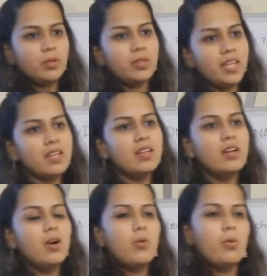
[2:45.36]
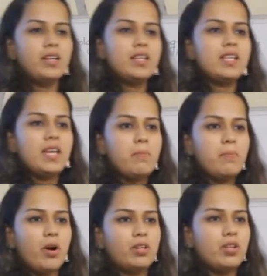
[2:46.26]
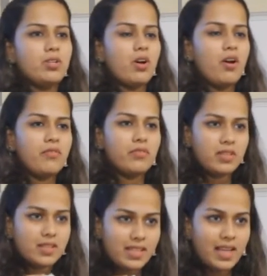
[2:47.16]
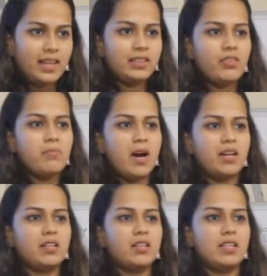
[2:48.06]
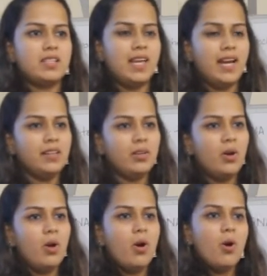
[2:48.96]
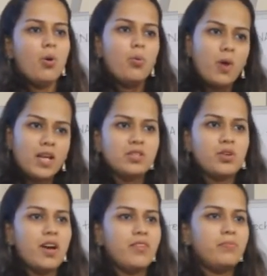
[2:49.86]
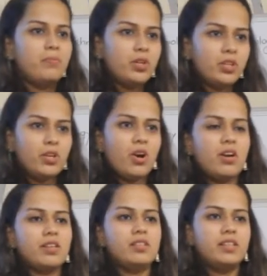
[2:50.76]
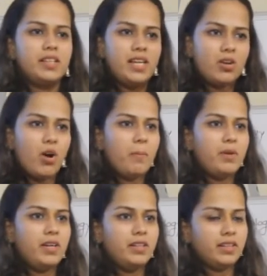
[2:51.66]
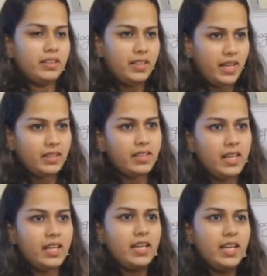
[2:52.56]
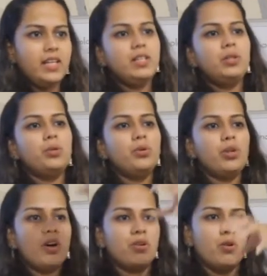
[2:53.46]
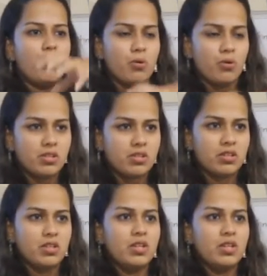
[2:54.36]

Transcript: Okay, what is the importance of selective marker is that once you have put your recombinant DNA into your host,